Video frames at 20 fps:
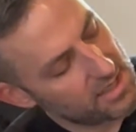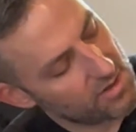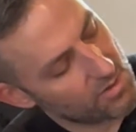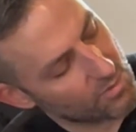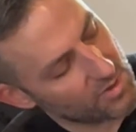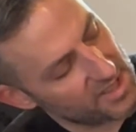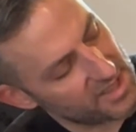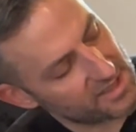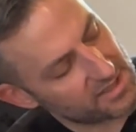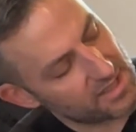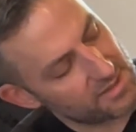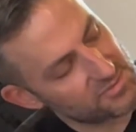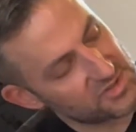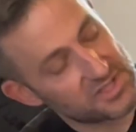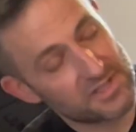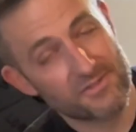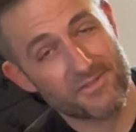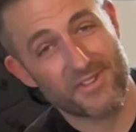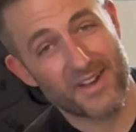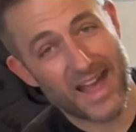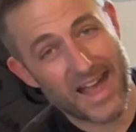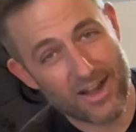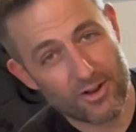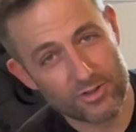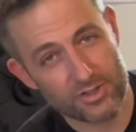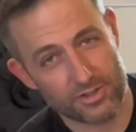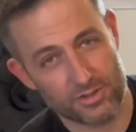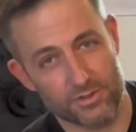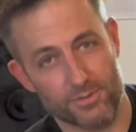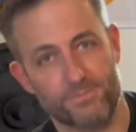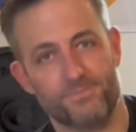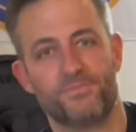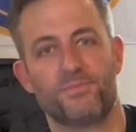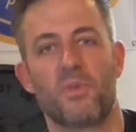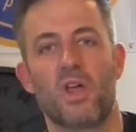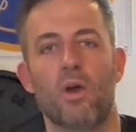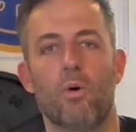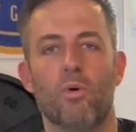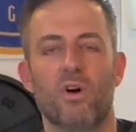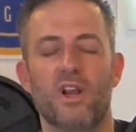When it comes to value,
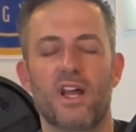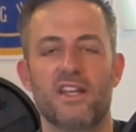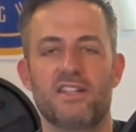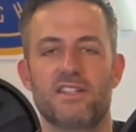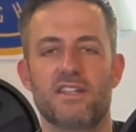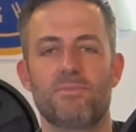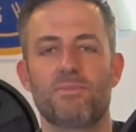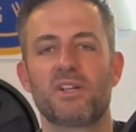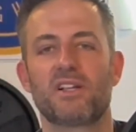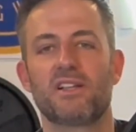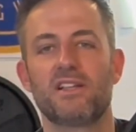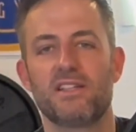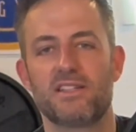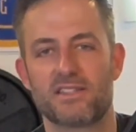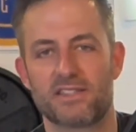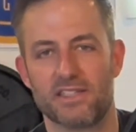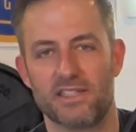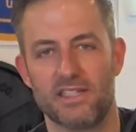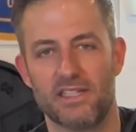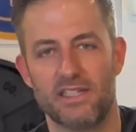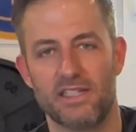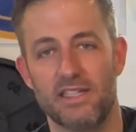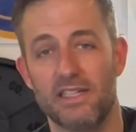what I typically see,